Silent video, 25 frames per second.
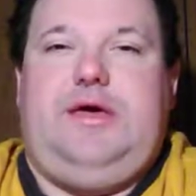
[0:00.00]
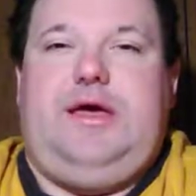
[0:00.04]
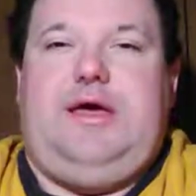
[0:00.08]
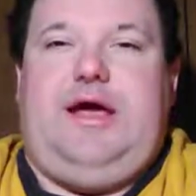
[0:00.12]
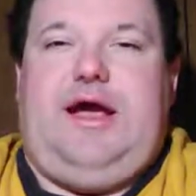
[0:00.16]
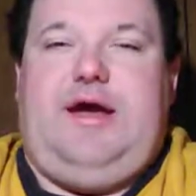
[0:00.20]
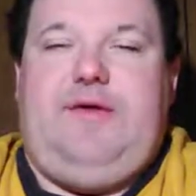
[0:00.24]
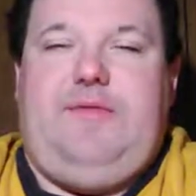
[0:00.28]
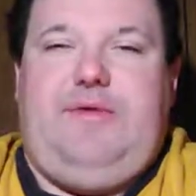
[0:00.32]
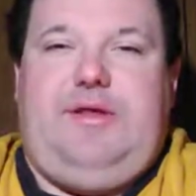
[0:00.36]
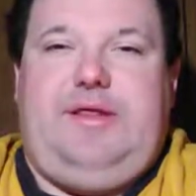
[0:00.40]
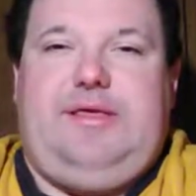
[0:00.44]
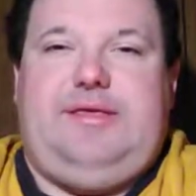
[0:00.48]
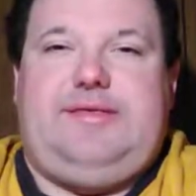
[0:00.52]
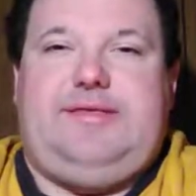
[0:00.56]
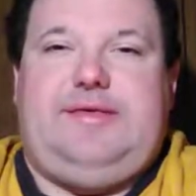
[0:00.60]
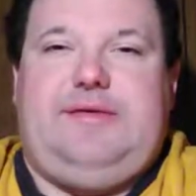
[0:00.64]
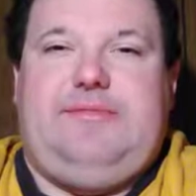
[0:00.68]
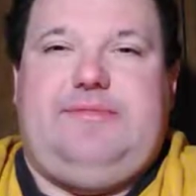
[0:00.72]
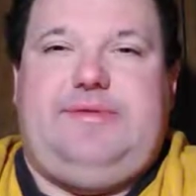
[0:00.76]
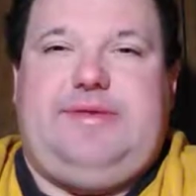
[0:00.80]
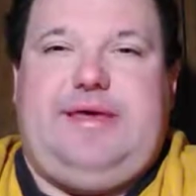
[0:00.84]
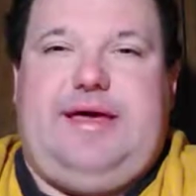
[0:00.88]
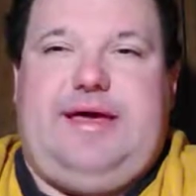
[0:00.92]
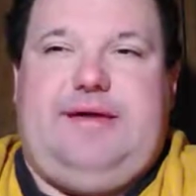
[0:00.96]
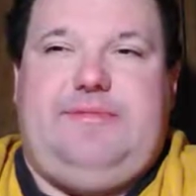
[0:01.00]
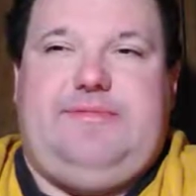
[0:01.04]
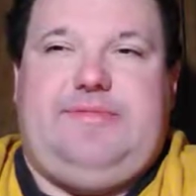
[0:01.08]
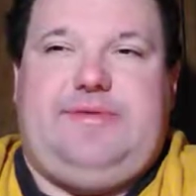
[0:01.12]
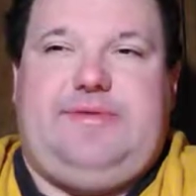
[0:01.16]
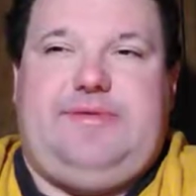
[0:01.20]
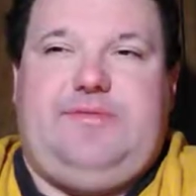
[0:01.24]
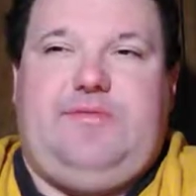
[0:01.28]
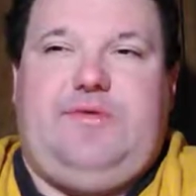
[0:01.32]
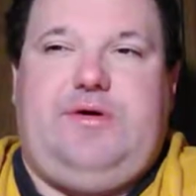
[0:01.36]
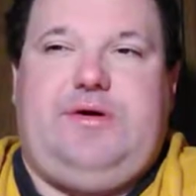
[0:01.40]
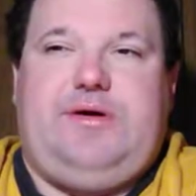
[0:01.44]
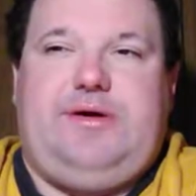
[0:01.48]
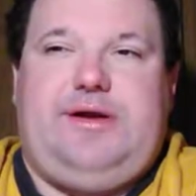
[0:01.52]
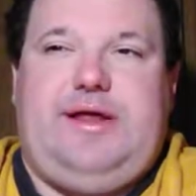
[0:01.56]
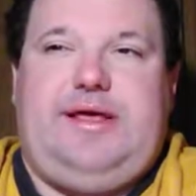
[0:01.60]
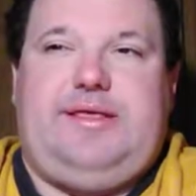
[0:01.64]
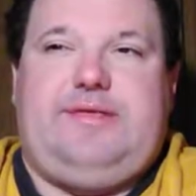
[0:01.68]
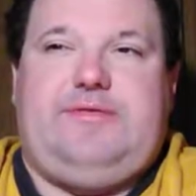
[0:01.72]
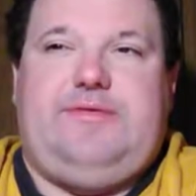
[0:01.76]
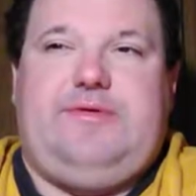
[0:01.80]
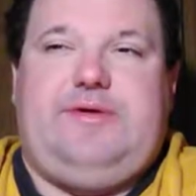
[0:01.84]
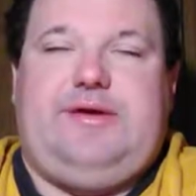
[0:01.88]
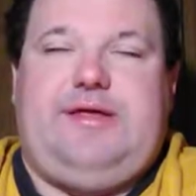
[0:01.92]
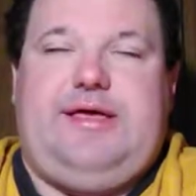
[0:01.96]
I really sometimes wonder if
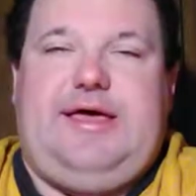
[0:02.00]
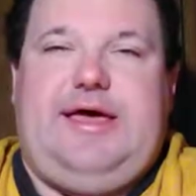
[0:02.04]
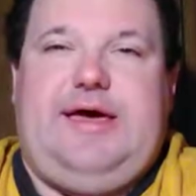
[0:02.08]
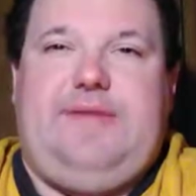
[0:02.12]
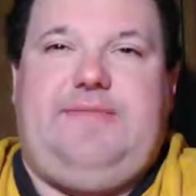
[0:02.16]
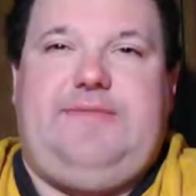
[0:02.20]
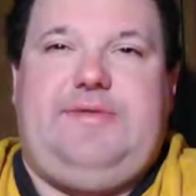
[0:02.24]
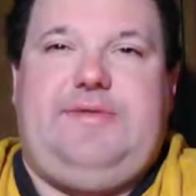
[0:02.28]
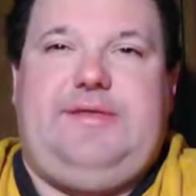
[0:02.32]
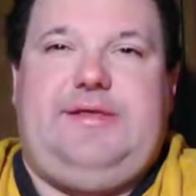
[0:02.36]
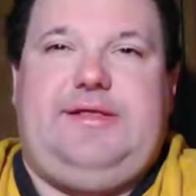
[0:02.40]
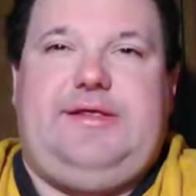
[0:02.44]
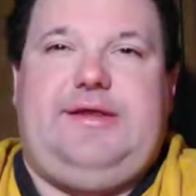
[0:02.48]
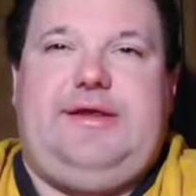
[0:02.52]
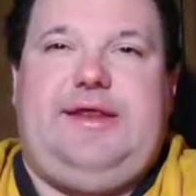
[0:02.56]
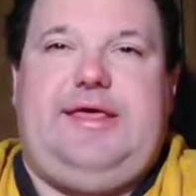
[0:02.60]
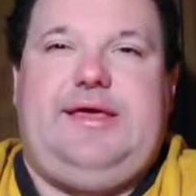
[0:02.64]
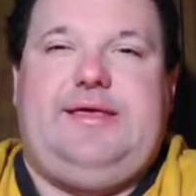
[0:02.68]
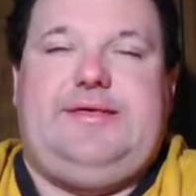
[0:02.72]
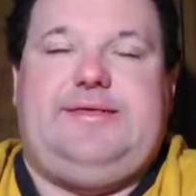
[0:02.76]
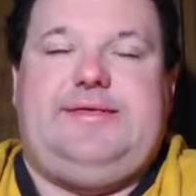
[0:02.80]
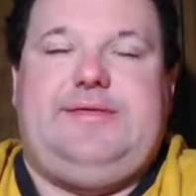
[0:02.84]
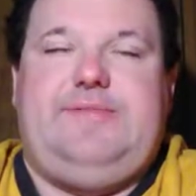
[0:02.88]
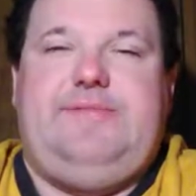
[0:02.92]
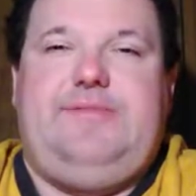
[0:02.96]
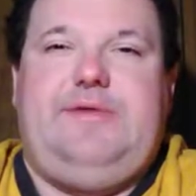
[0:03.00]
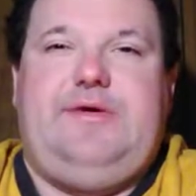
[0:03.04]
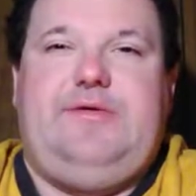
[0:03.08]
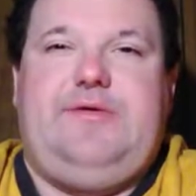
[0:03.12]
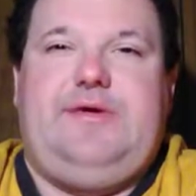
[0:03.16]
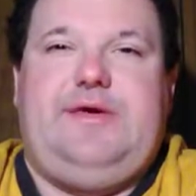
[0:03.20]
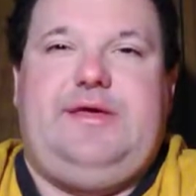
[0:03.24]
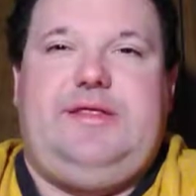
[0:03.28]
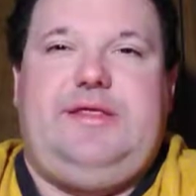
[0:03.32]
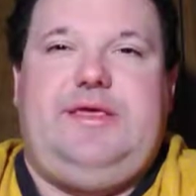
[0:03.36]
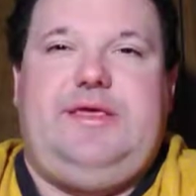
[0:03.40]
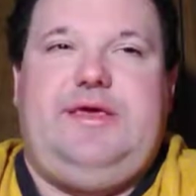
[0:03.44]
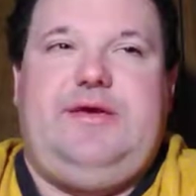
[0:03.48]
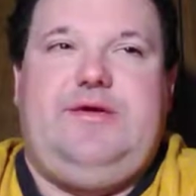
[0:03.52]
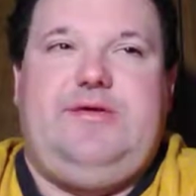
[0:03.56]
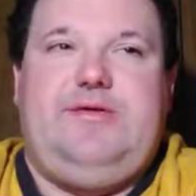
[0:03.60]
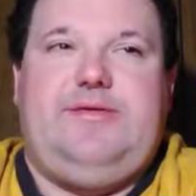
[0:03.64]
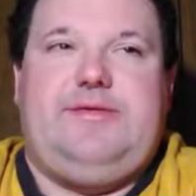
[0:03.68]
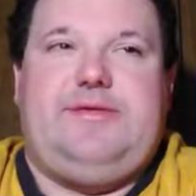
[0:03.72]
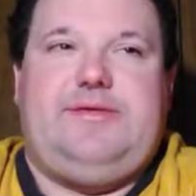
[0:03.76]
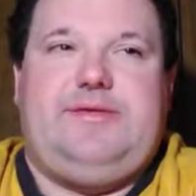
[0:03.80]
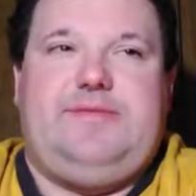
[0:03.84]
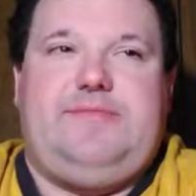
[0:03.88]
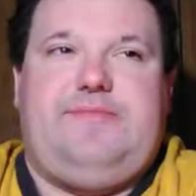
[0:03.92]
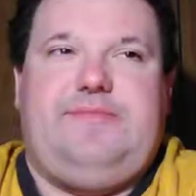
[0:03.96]
that's going to happen in the next million
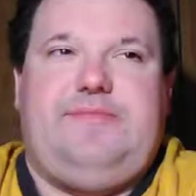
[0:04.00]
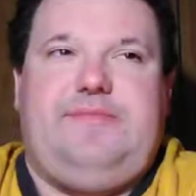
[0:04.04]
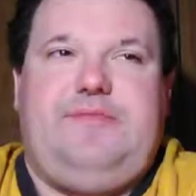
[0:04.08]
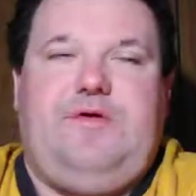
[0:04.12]
years.